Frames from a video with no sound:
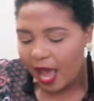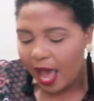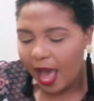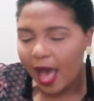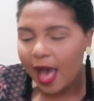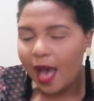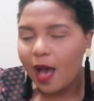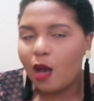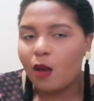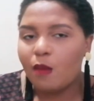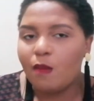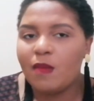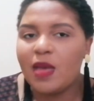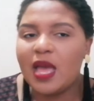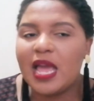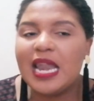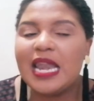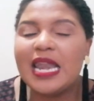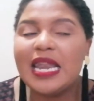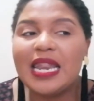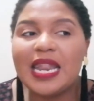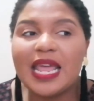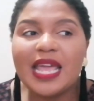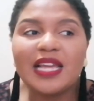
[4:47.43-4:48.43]

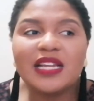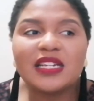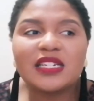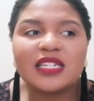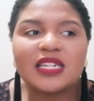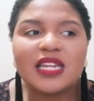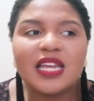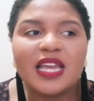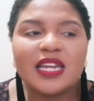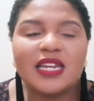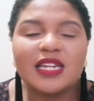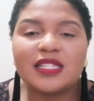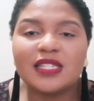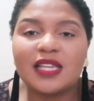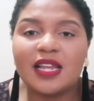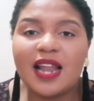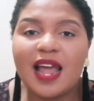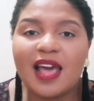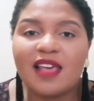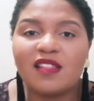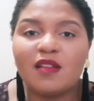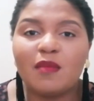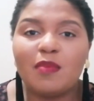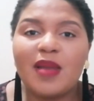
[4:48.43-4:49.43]
LinkedIn is
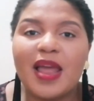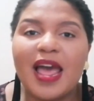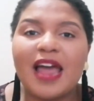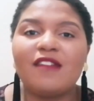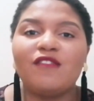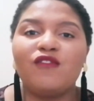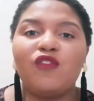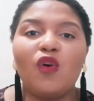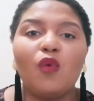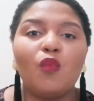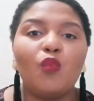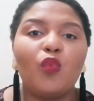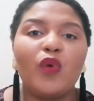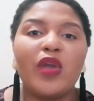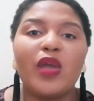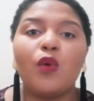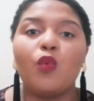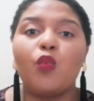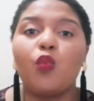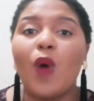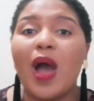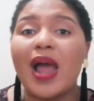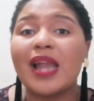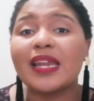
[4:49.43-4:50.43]
another platform where
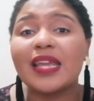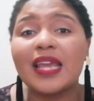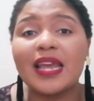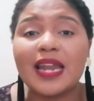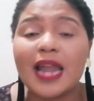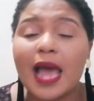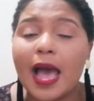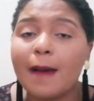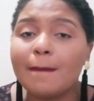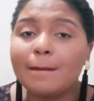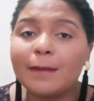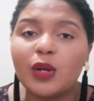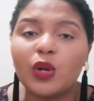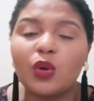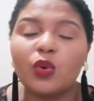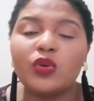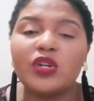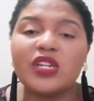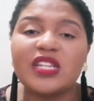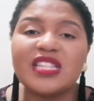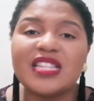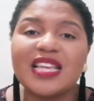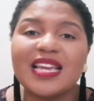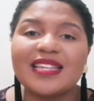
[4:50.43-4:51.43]
one can
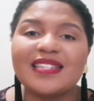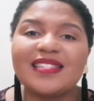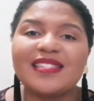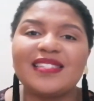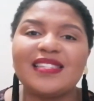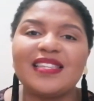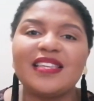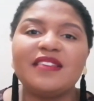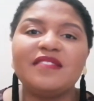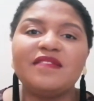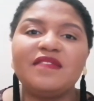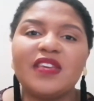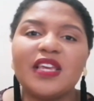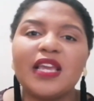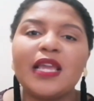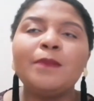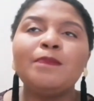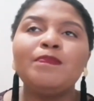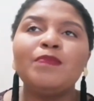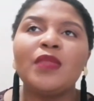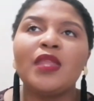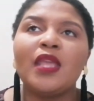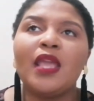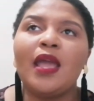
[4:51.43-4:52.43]
upload their
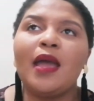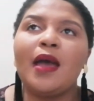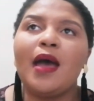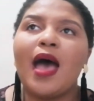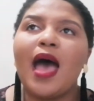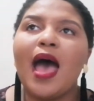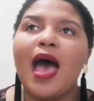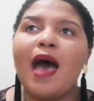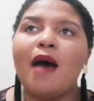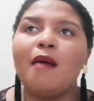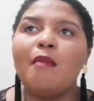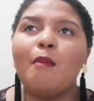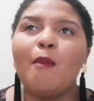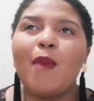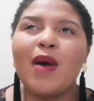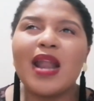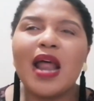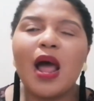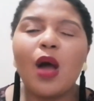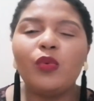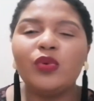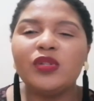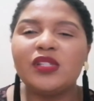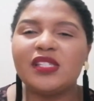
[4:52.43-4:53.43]
CV.
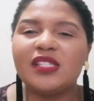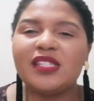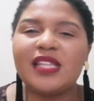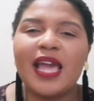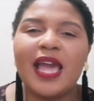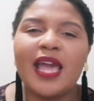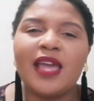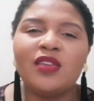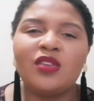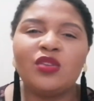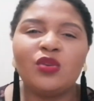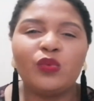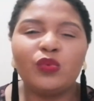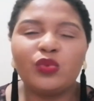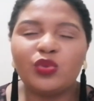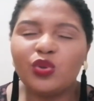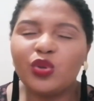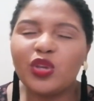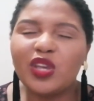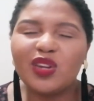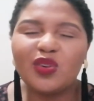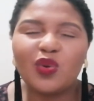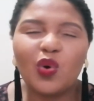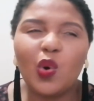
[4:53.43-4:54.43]
But I would say you
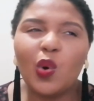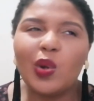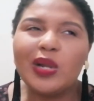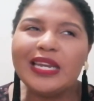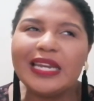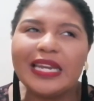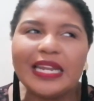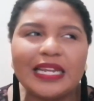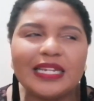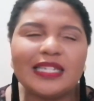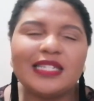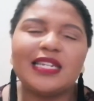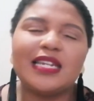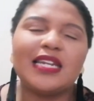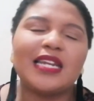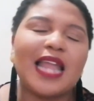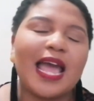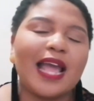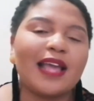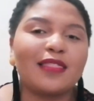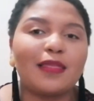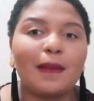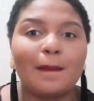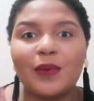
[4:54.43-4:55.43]
can call LinkedIn
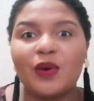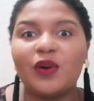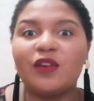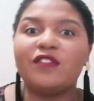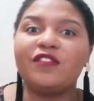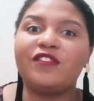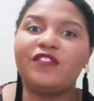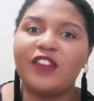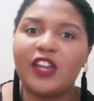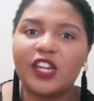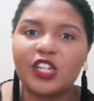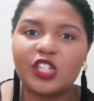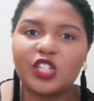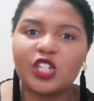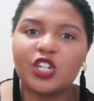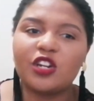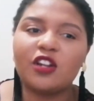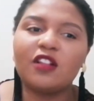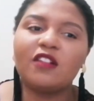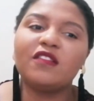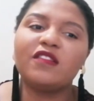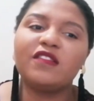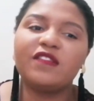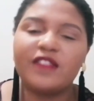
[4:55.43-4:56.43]
like the
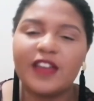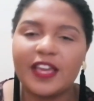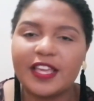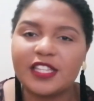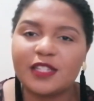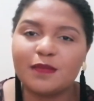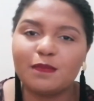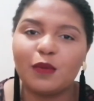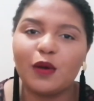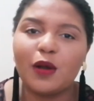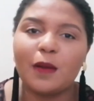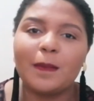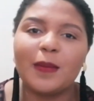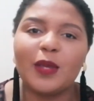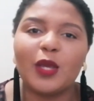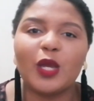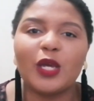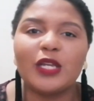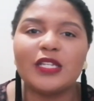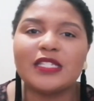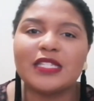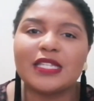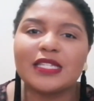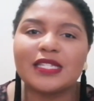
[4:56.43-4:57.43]
professional Facebook,
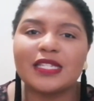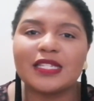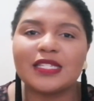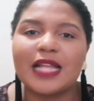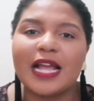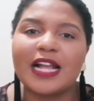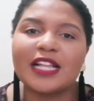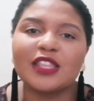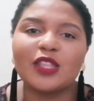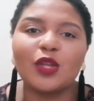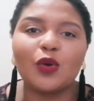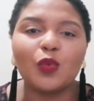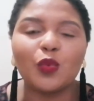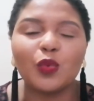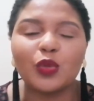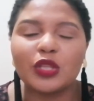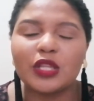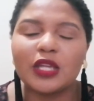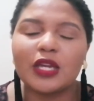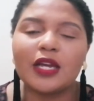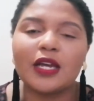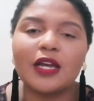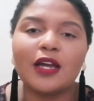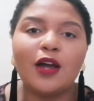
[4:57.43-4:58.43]
because this is like
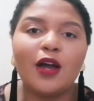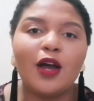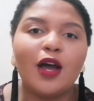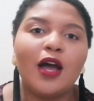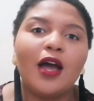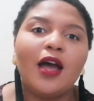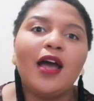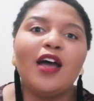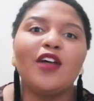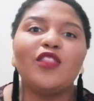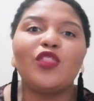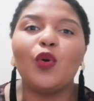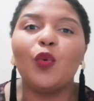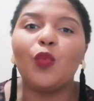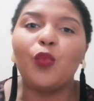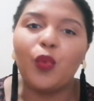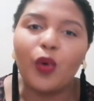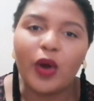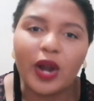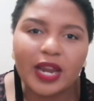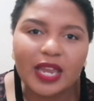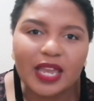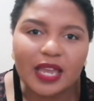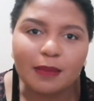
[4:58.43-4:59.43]
the
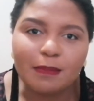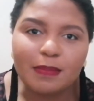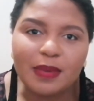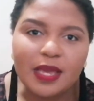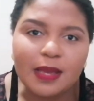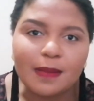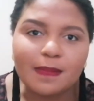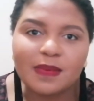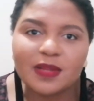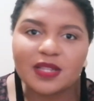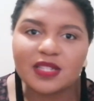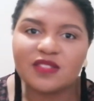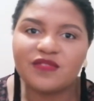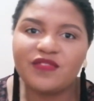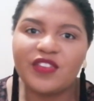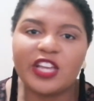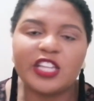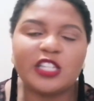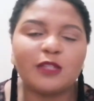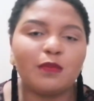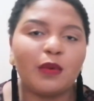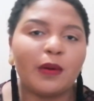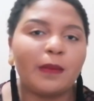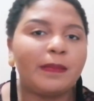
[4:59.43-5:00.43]
working people's
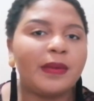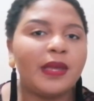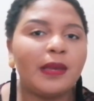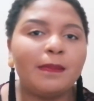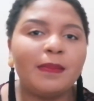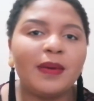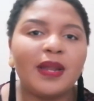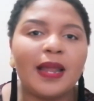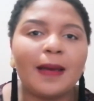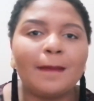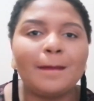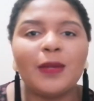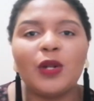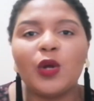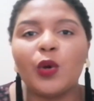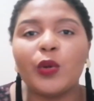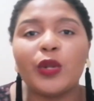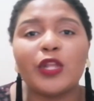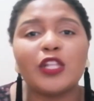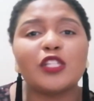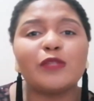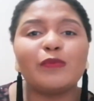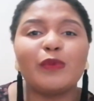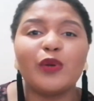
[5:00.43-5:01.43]
Facebook. People
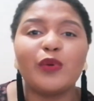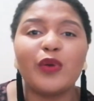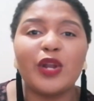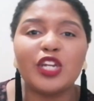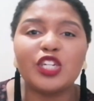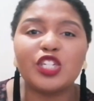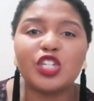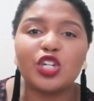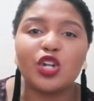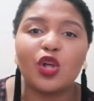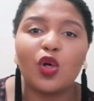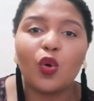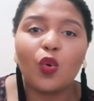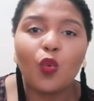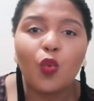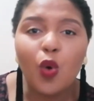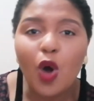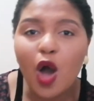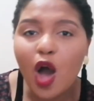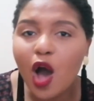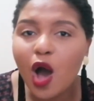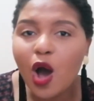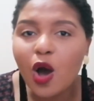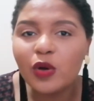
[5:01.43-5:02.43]
upload inspirational
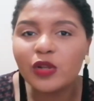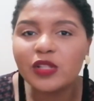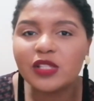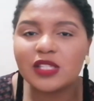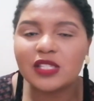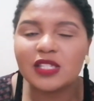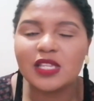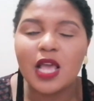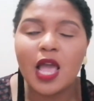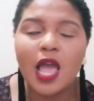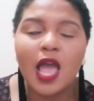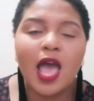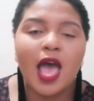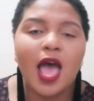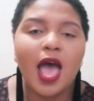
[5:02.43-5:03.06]
quotes.